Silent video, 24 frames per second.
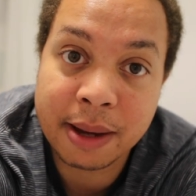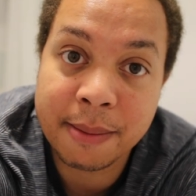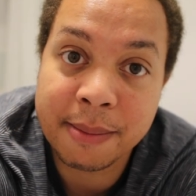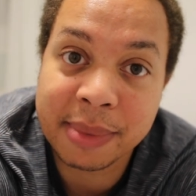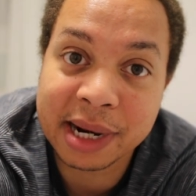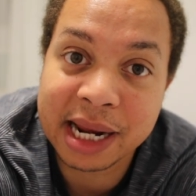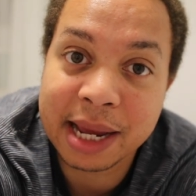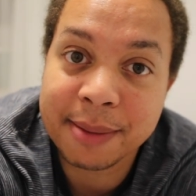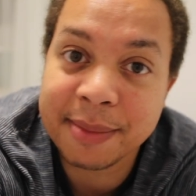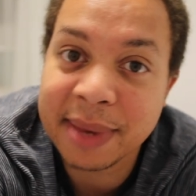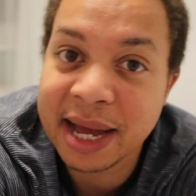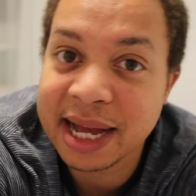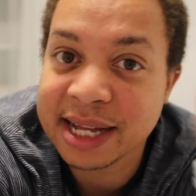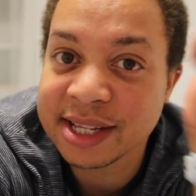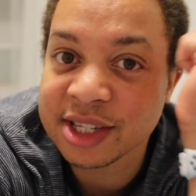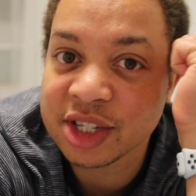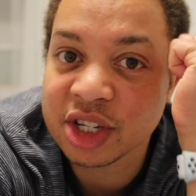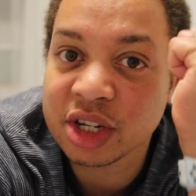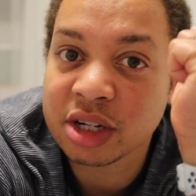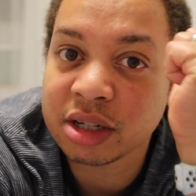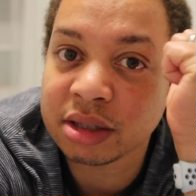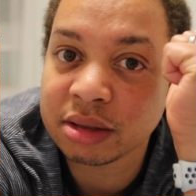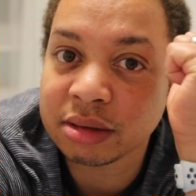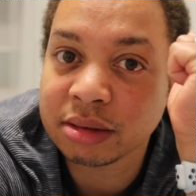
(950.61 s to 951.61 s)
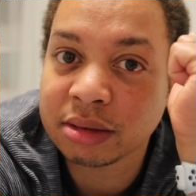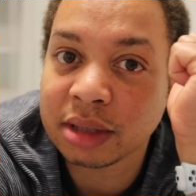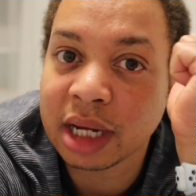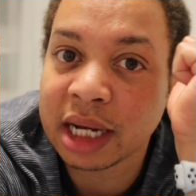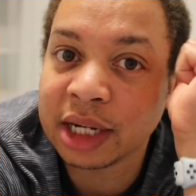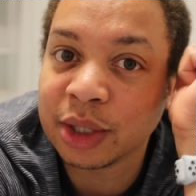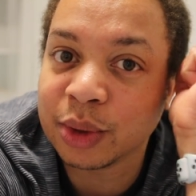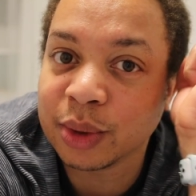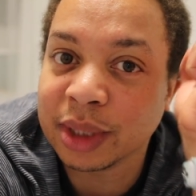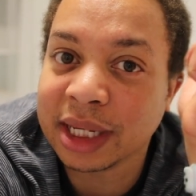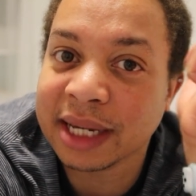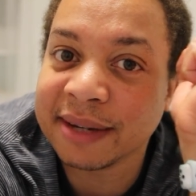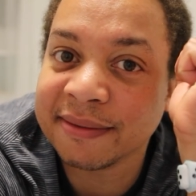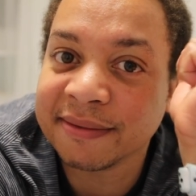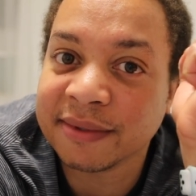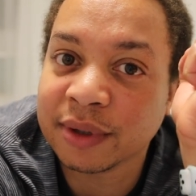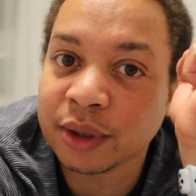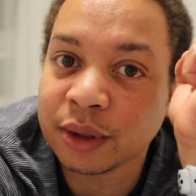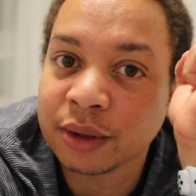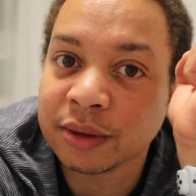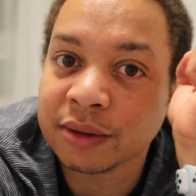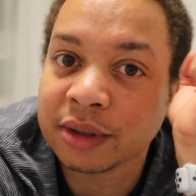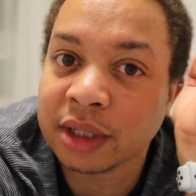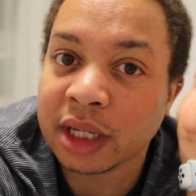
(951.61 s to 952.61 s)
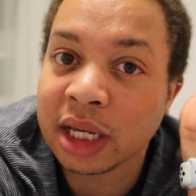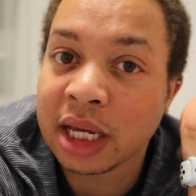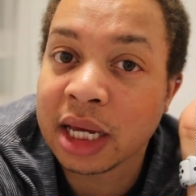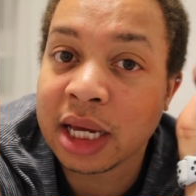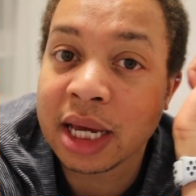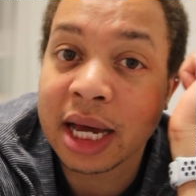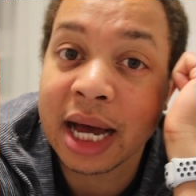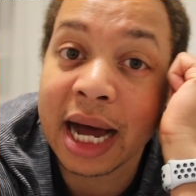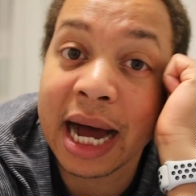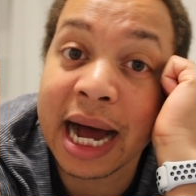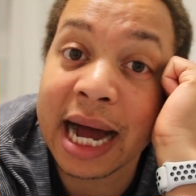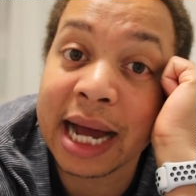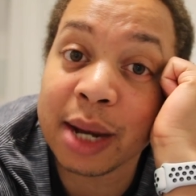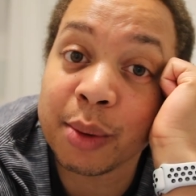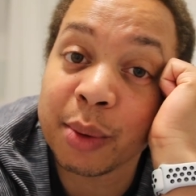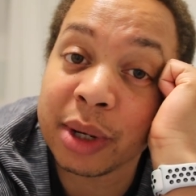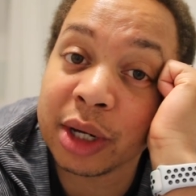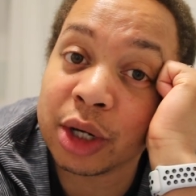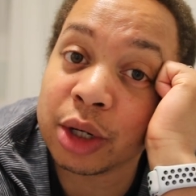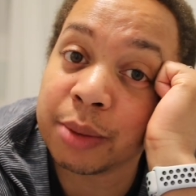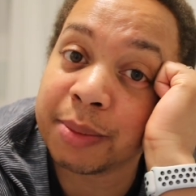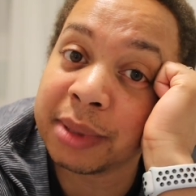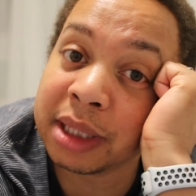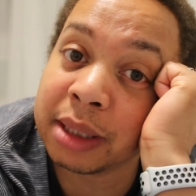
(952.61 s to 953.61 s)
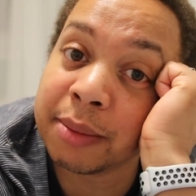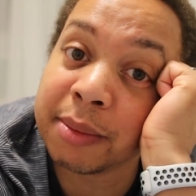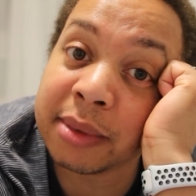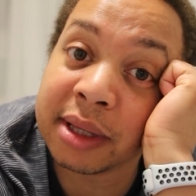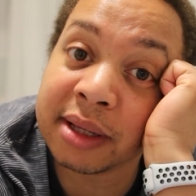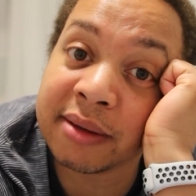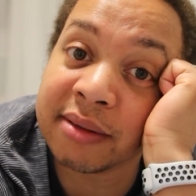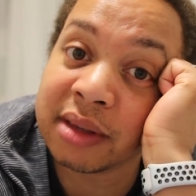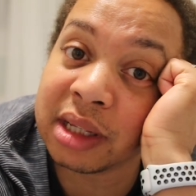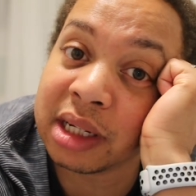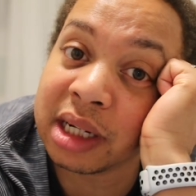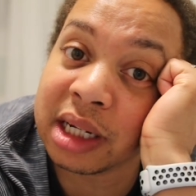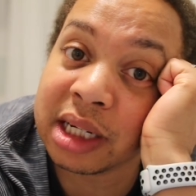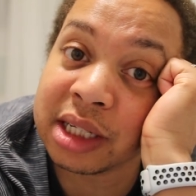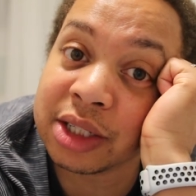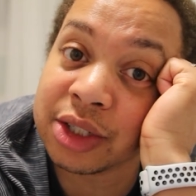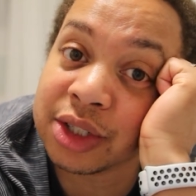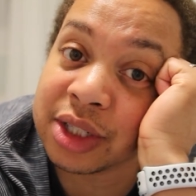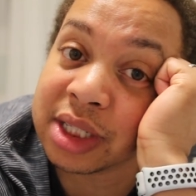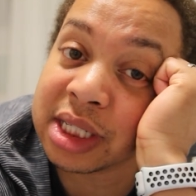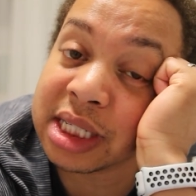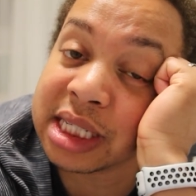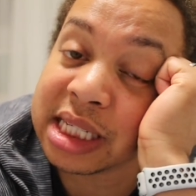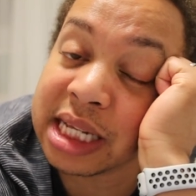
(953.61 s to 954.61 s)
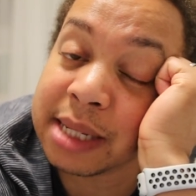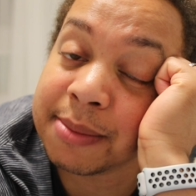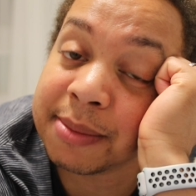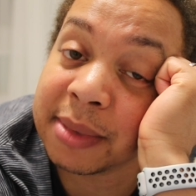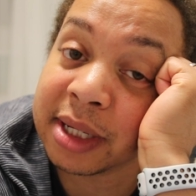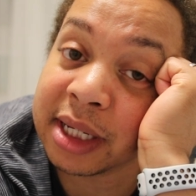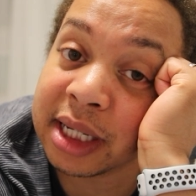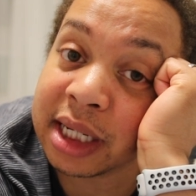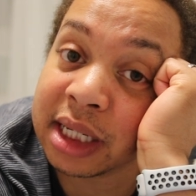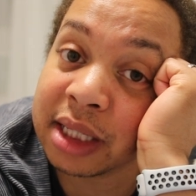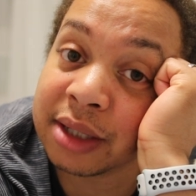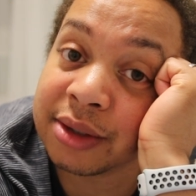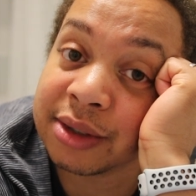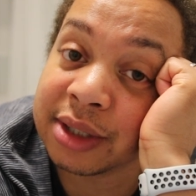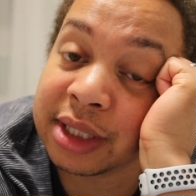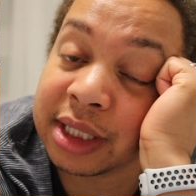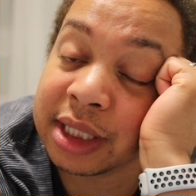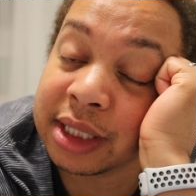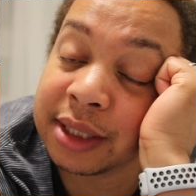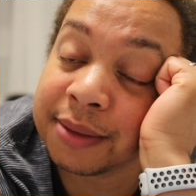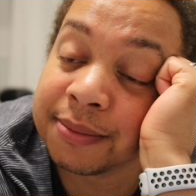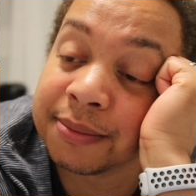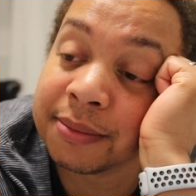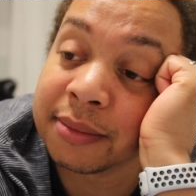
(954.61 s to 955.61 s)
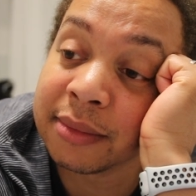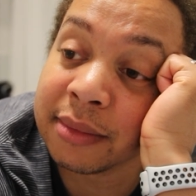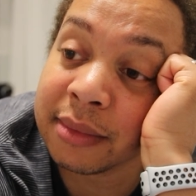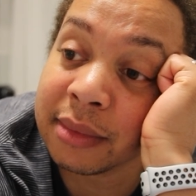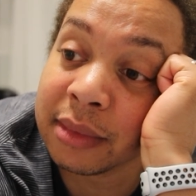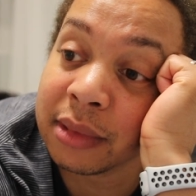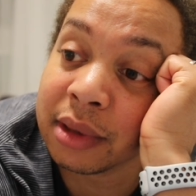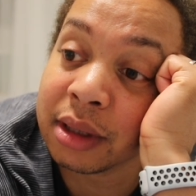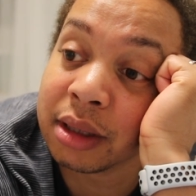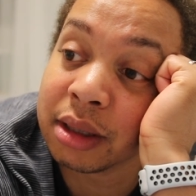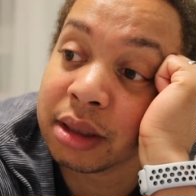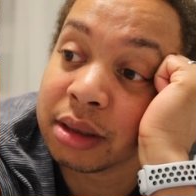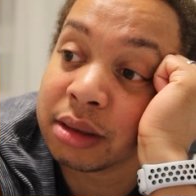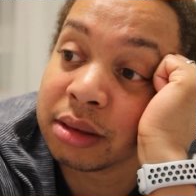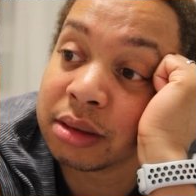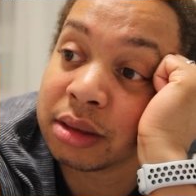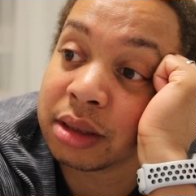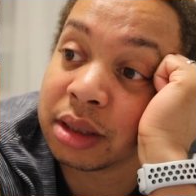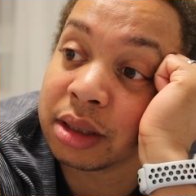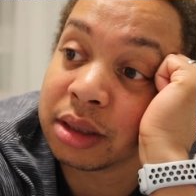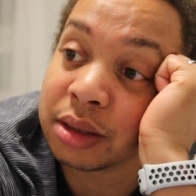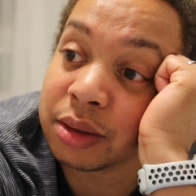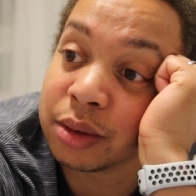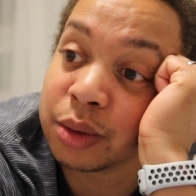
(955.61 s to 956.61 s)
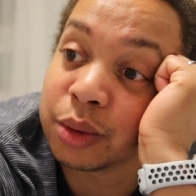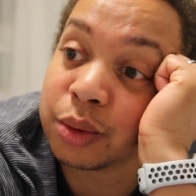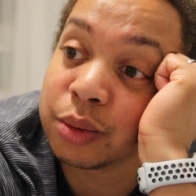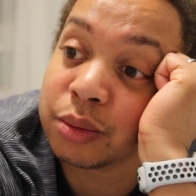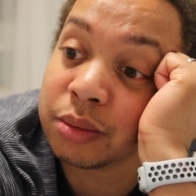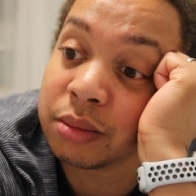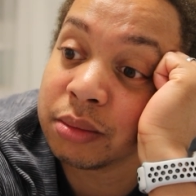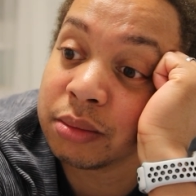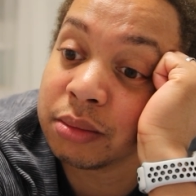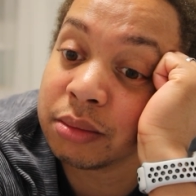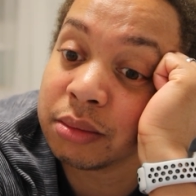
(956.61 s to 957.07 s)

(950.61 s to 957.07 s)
But I'm hands-on, I do get involved. I wake up in the middle of the night just the same like Hilary. So